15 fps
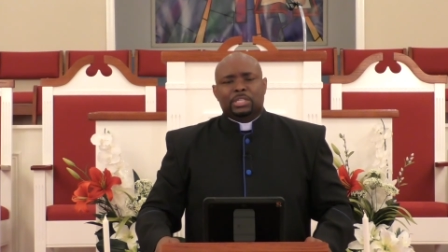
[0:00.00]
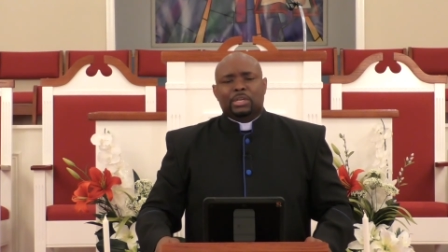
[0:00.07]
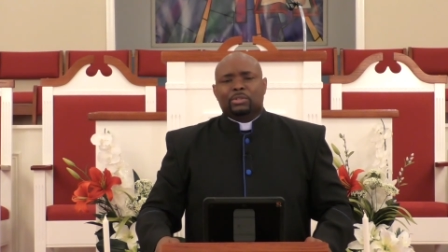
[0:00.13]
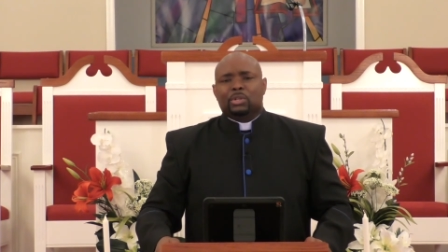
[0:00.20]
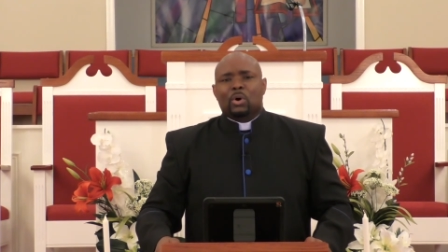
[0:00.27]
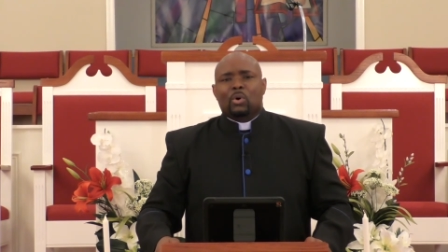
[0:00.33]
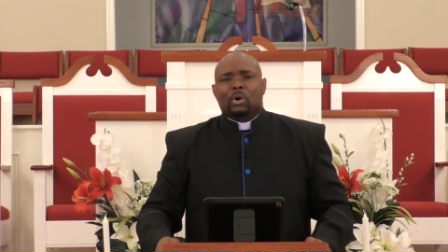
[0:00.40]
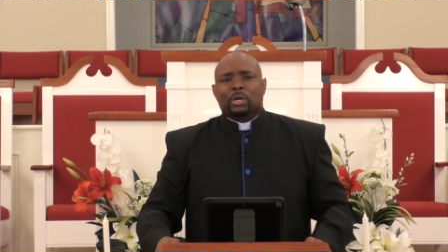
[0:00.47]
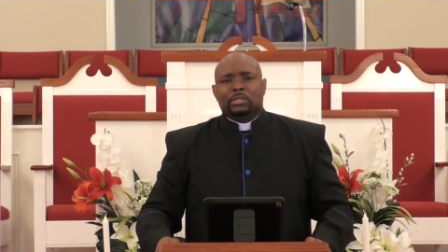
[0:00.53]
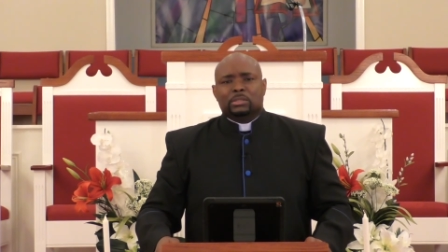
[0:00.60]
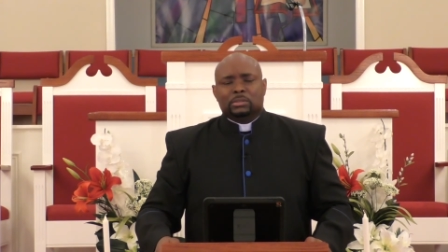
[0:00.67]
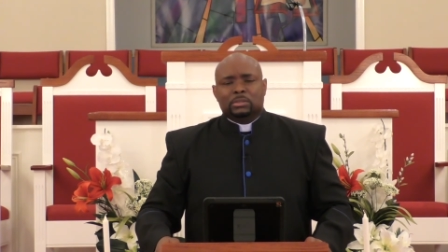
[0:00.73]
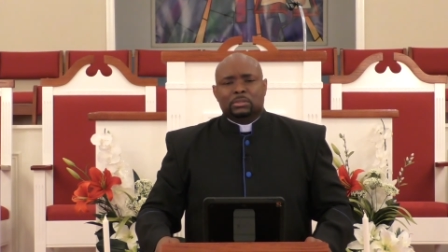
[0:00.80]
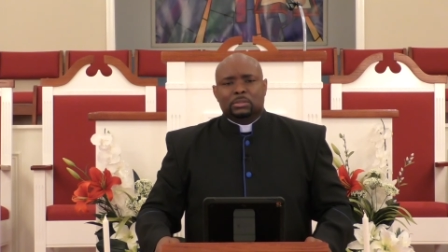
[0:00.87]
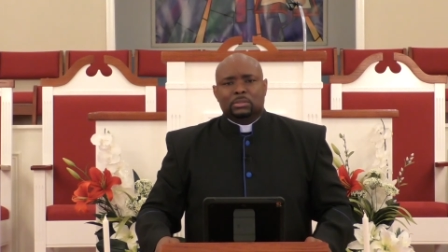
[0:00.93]
dear
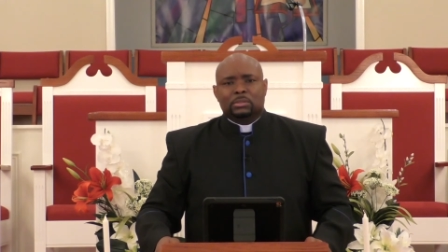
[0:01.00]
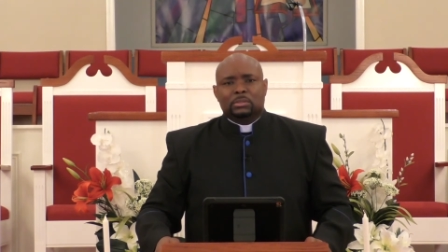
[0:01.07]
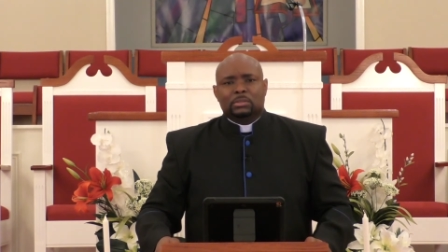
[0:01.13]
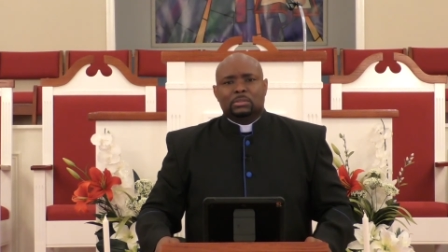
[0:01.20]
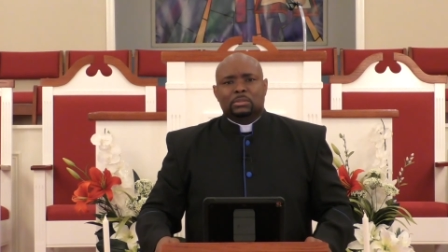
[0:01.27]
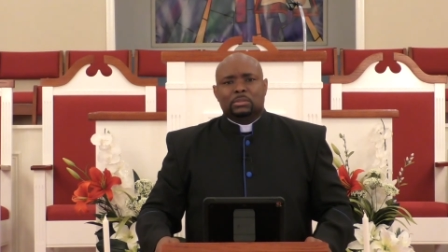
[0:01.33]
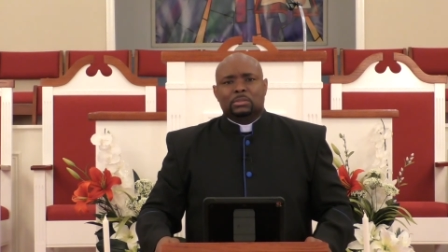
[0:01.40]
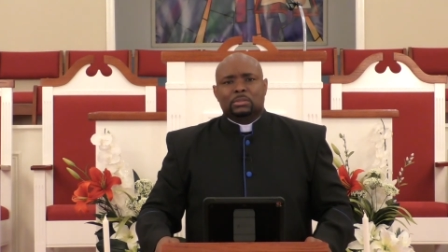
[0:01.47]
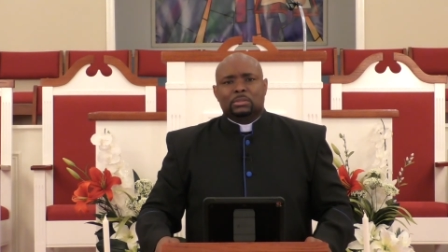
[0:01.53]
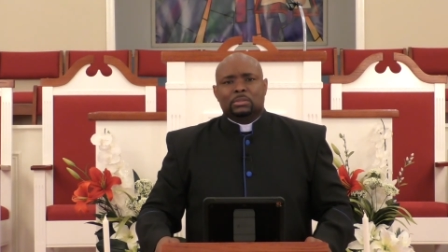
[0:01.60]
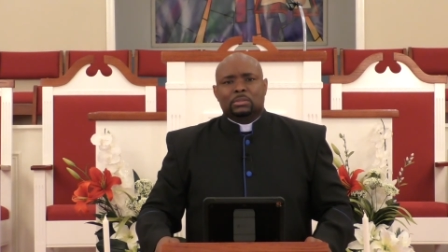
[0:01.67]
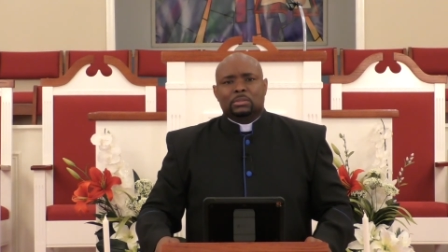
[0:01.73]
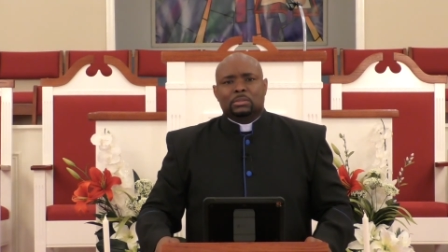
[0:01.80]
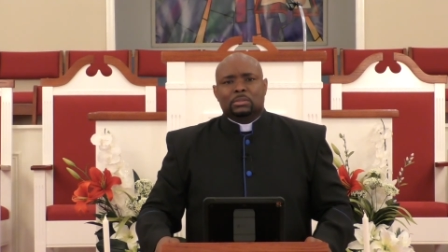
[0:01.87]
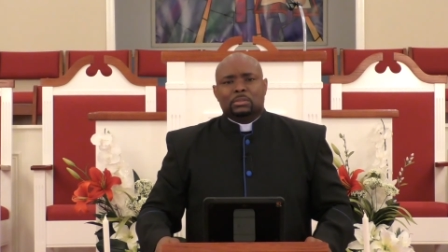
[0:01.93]

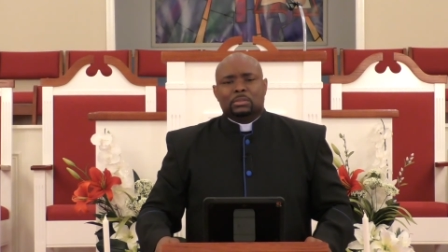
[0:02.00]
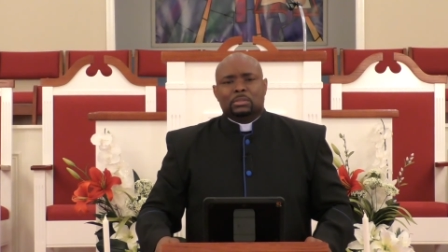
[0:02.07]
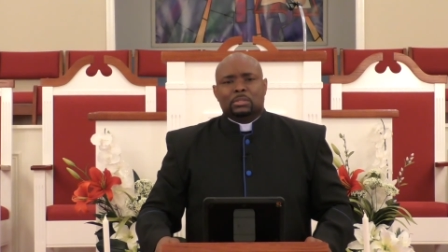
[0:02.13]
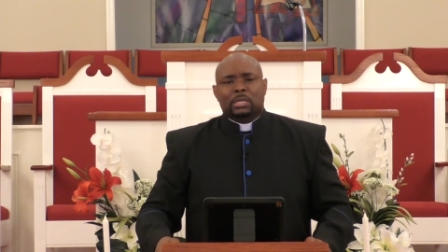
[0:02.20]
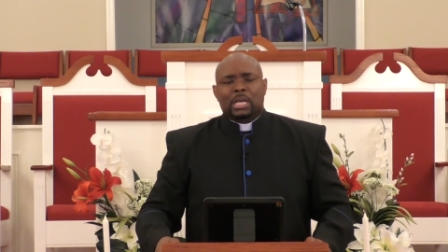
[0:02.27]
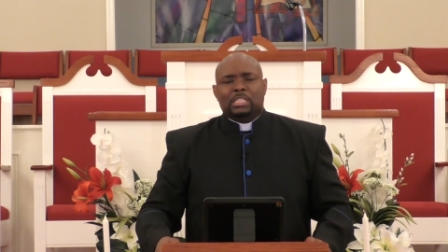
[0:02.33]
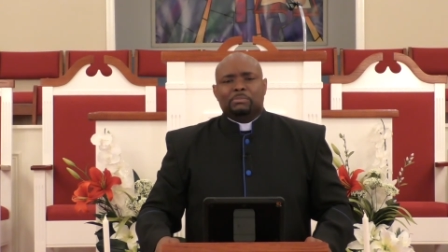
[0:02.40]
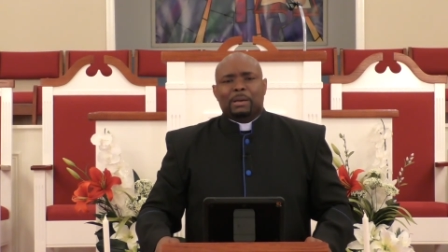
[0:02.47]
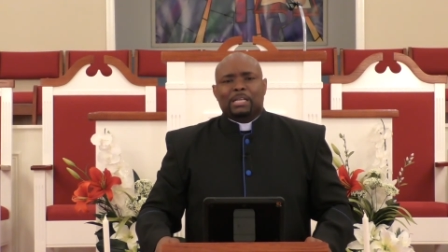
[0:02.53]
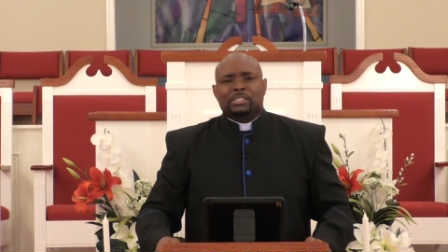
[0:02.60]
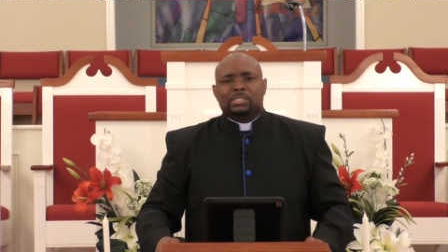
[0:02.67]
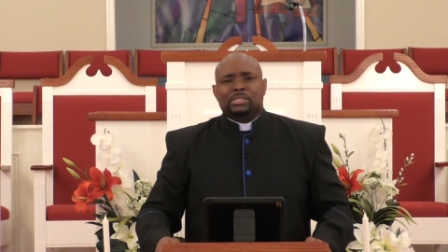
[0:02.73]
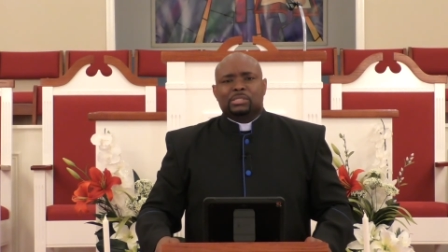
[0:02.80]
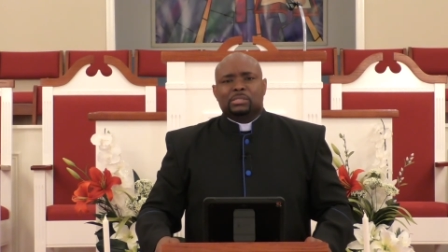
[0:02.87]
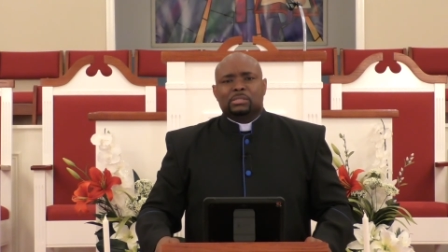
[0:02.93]
Lord, as my
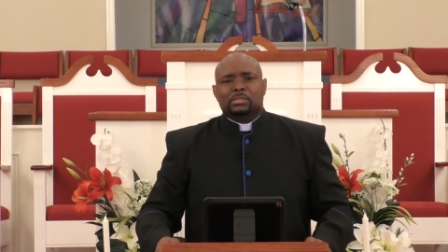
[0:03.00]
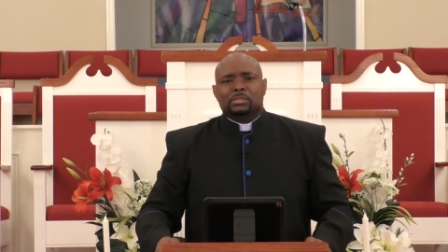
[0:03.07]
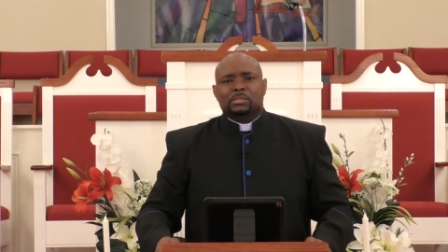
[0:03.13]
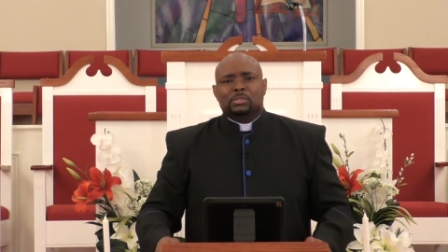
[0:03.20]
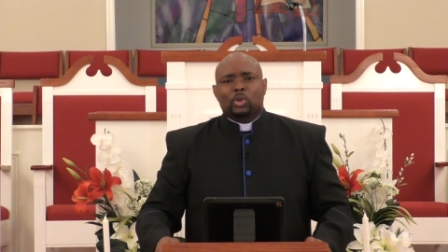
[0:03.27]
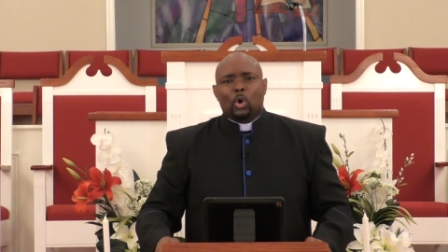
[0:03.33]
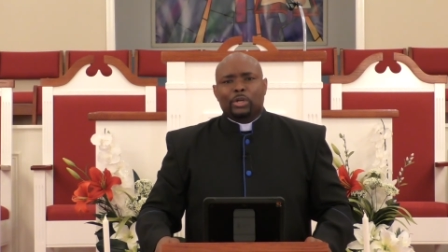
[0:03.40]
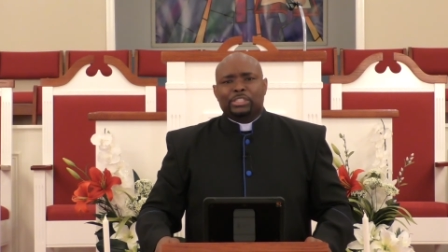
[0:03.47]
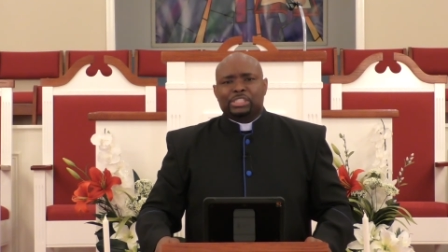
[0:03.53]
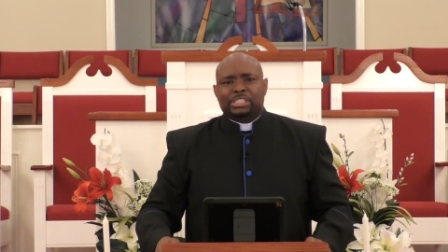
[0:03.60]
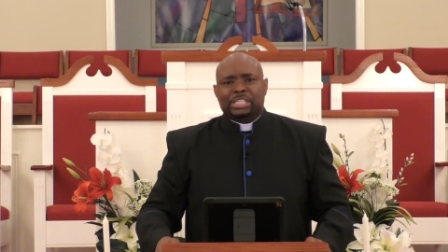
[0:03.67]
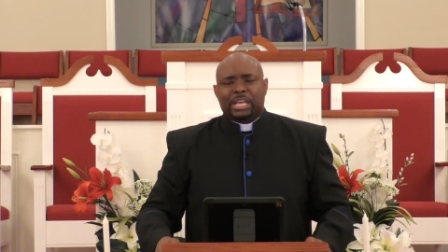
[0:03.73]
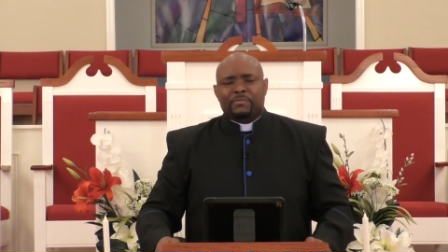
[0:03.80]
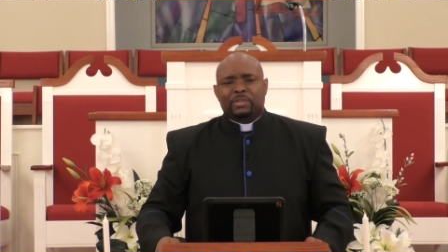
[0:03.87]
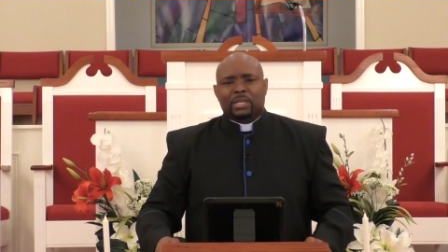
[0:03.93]
Lord and
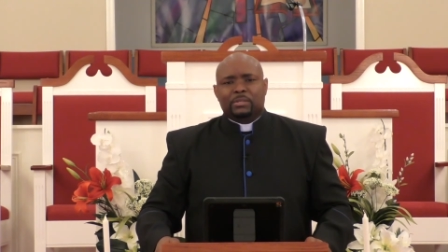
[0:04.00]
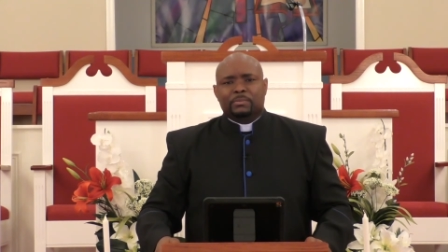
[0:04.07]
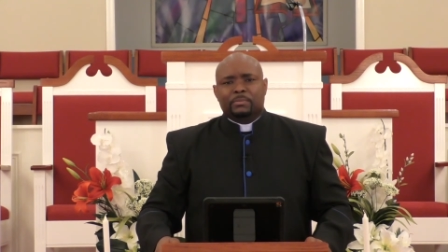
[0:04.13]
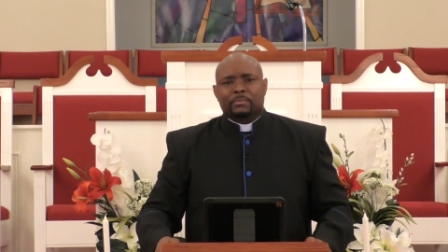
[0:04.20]
Savior.